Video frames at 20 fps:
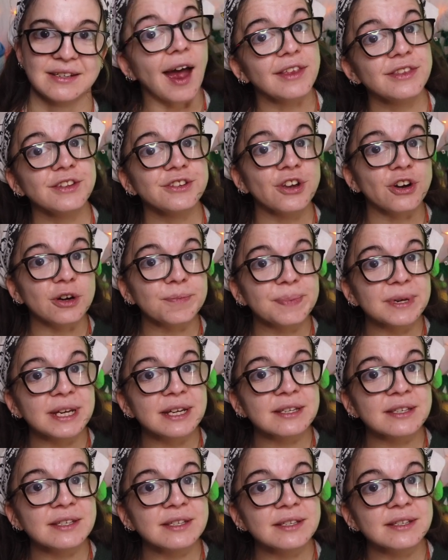and the
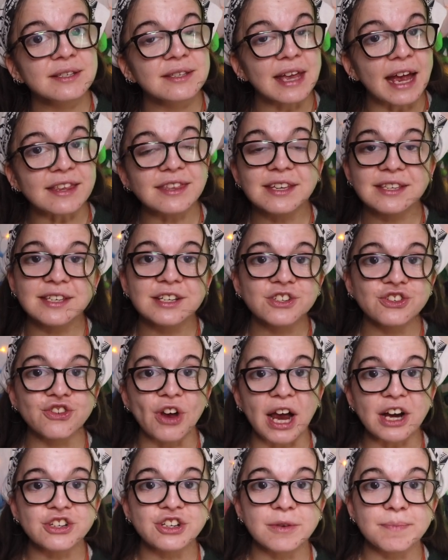terpenes that this
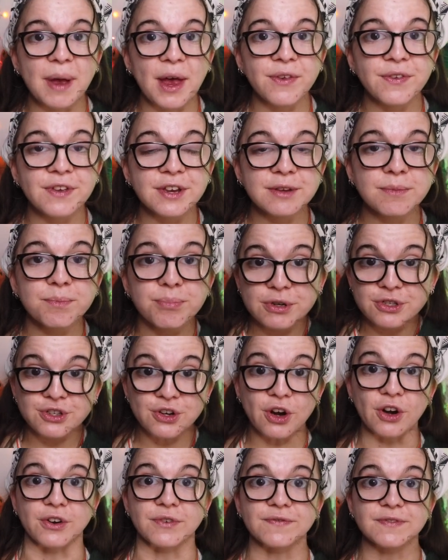extraction method
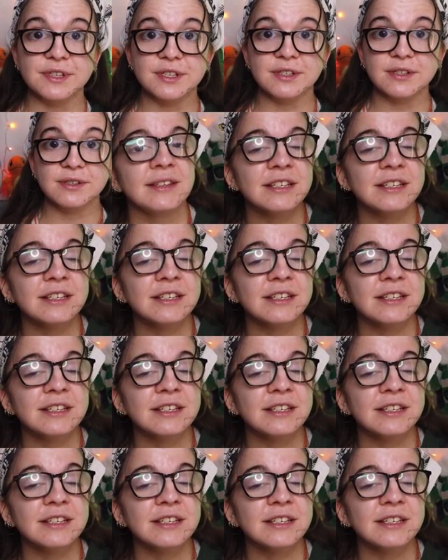preserves.